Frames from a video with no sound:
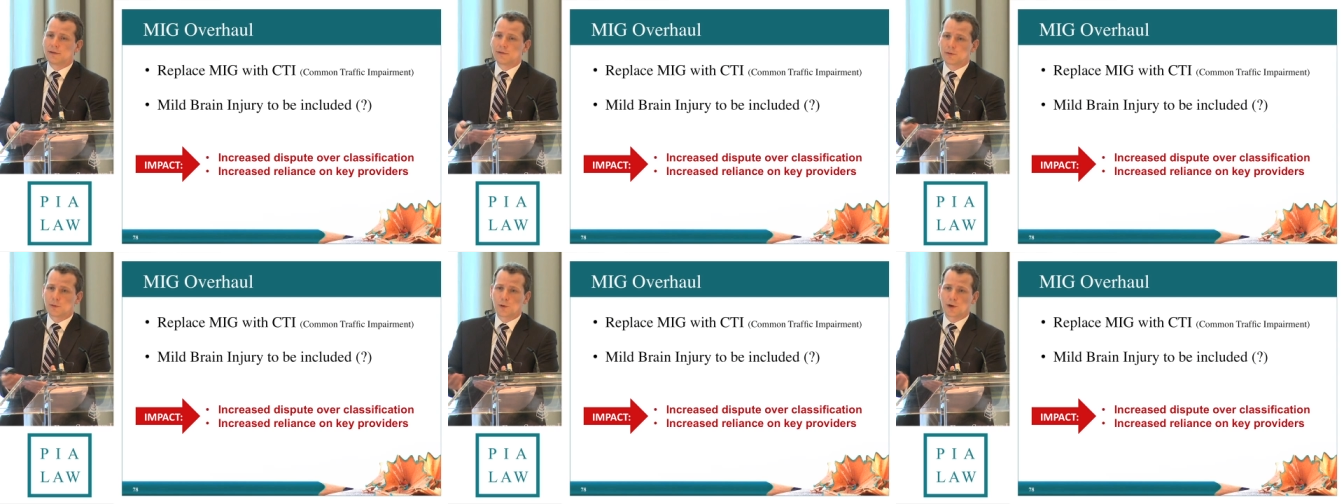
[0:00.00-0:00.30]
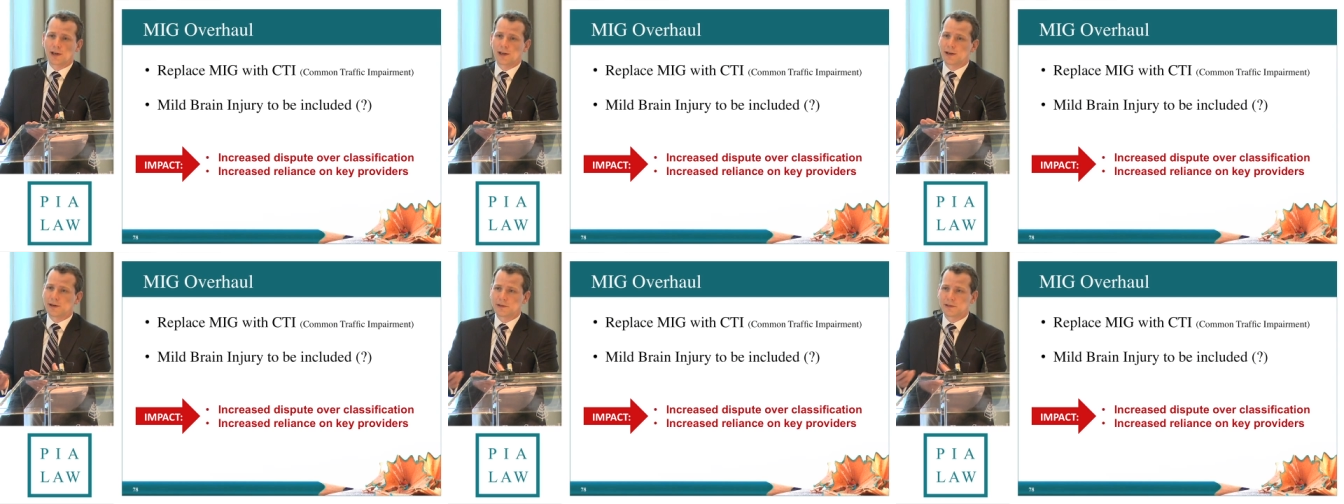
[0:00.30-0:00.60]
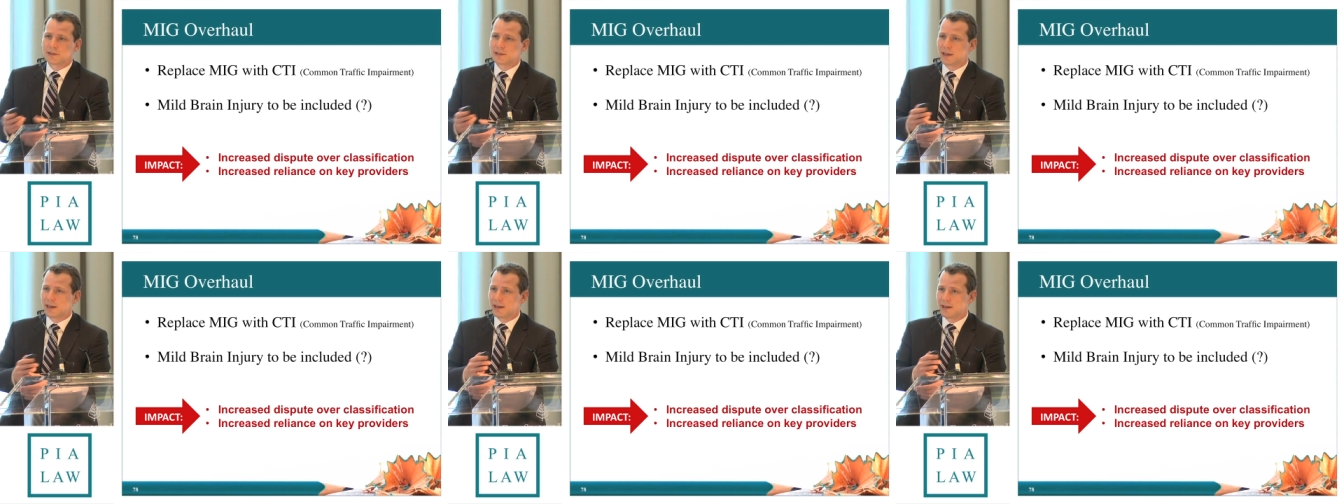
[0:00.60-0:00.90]
from what I
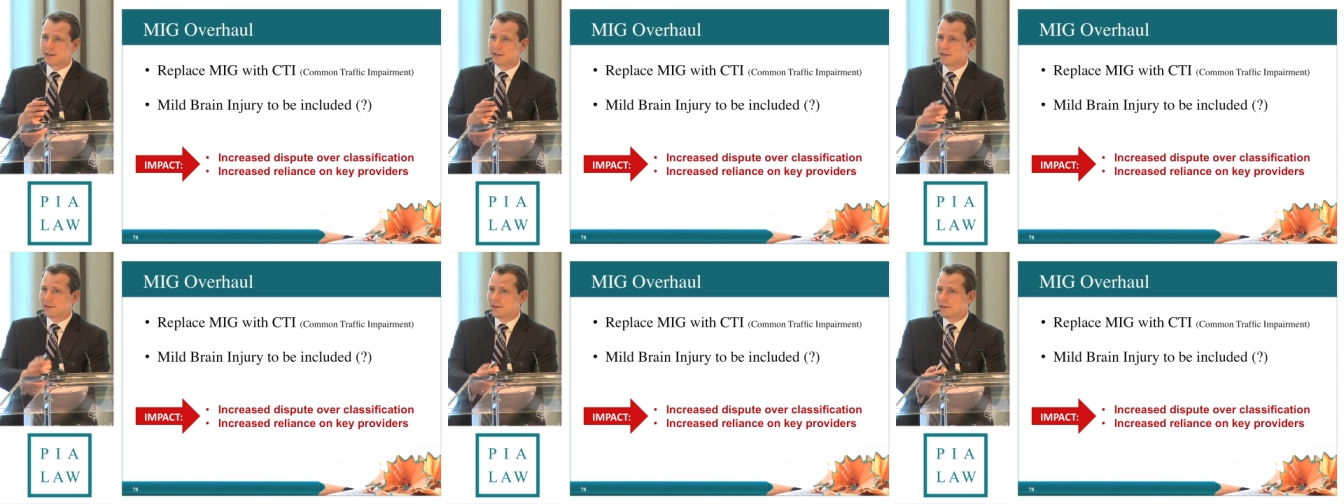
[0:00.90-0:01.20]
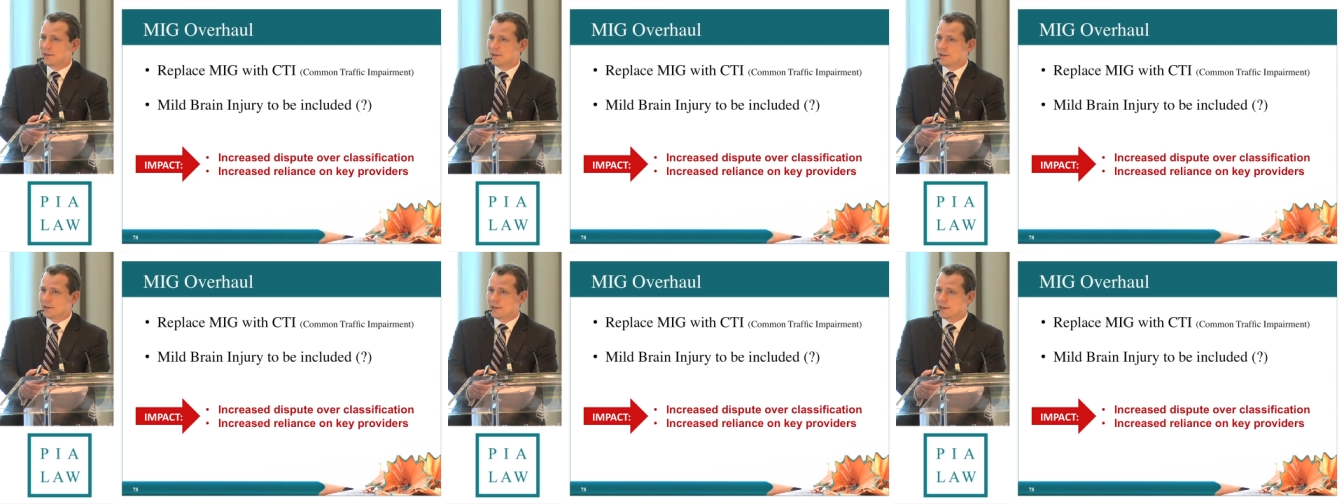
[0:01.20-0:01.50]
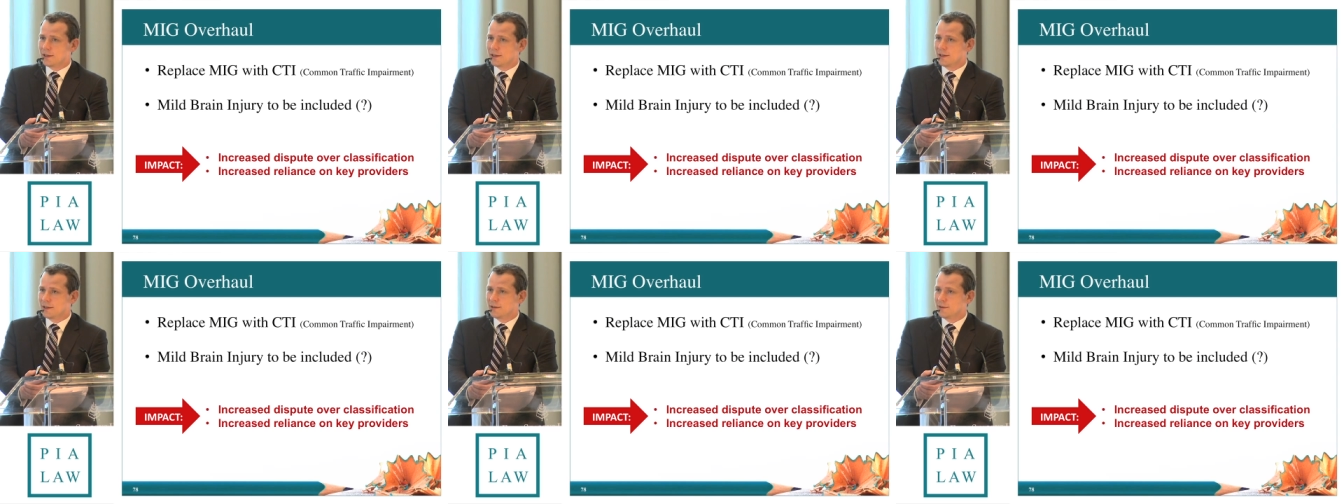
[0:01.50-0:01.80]
understand,
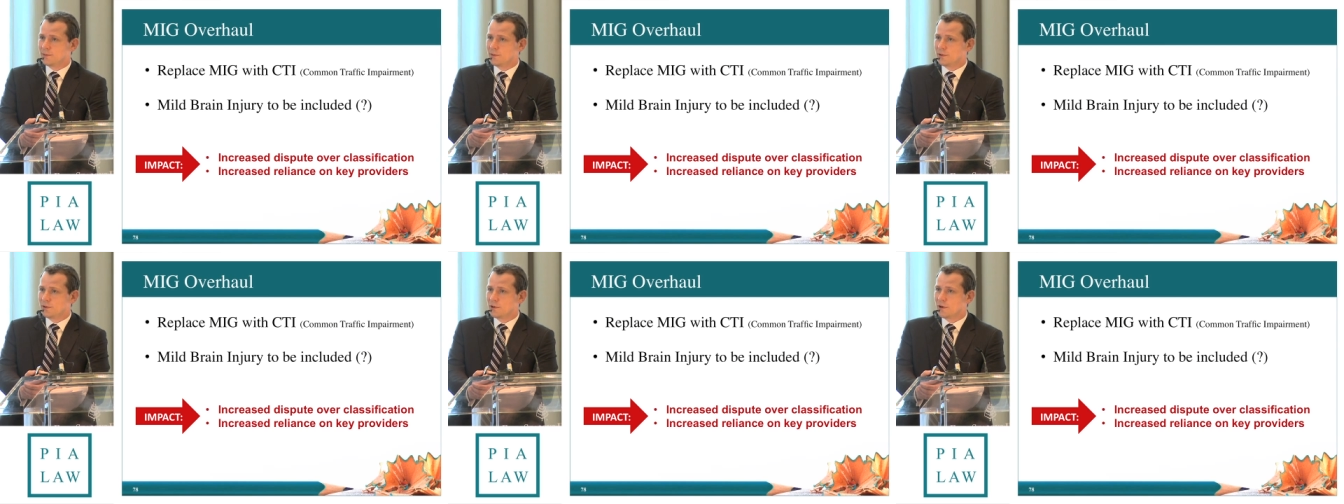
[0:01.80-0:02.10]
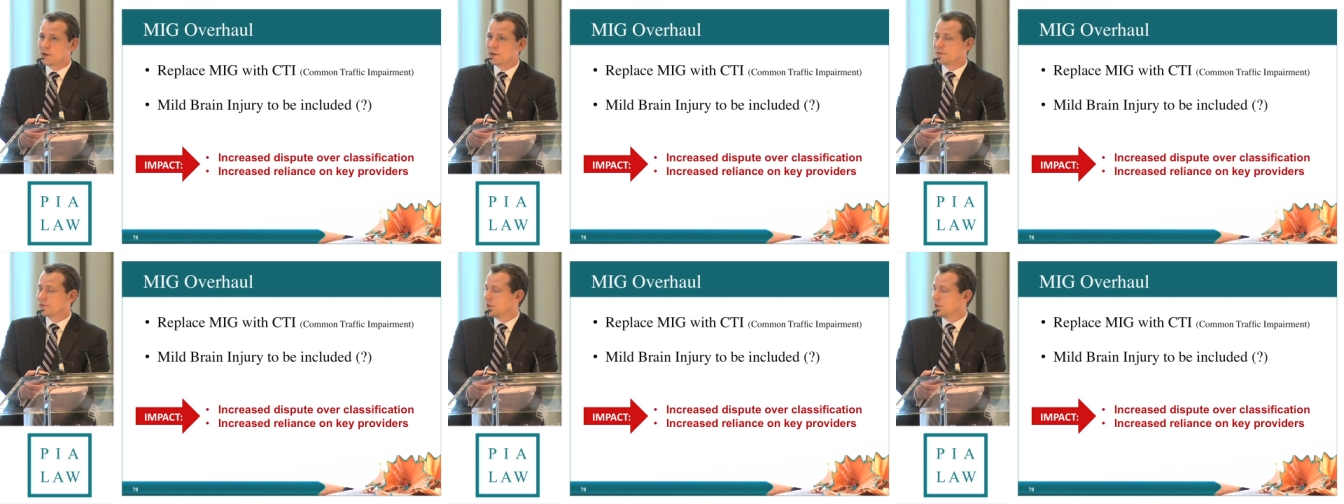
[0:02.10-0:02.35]
you're out